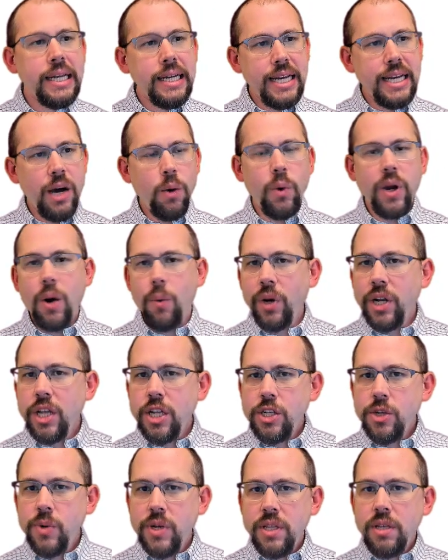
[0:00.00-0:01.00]
Now, what I want to
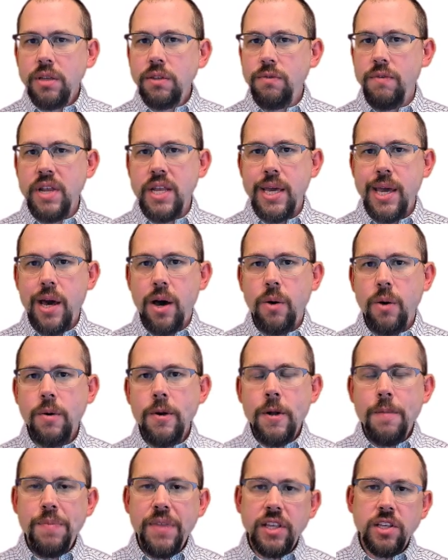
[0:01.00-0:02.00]
do in this video
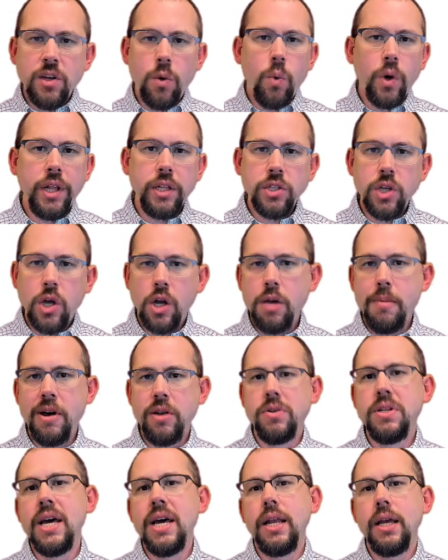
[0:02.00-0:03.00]
is I want to talk
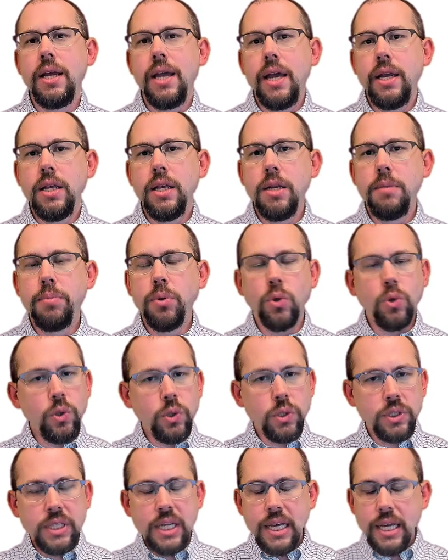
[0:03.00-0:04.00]
about dedicated
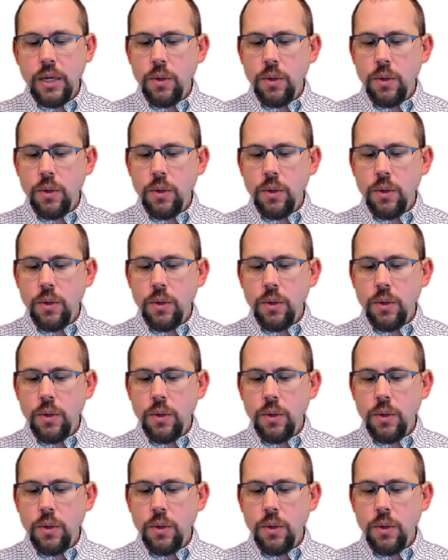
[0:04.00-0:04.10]
pools.